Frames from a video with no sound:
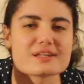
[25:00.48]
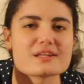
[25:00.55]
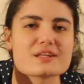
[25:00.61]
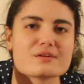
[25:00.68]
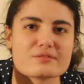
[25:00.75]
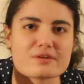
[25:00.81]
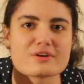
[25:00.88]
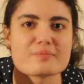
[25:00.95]
than the
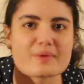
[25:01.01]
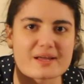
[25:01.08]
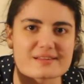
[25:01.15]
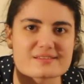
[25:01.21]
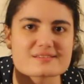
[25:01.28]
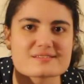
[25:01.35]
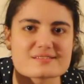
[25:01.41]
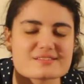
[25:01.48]

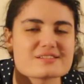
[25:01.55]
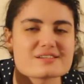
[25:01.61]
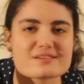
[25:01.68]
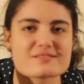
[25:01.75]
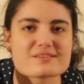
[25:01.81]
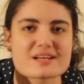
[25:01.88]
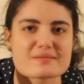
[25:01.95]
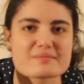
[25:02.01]
romance. Do you know
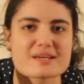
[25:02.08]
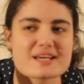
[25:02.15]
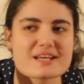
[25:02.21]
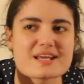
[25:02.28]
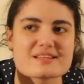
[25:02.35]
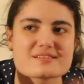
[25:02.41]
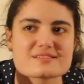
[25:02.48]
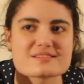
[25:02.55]
what I mean?
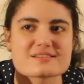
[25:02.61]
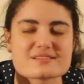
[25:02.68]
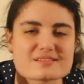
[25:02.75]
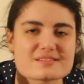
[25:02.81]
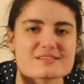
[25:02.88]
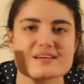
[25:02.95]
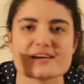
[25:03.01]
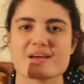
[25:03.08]
It's
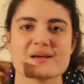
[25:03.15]
just,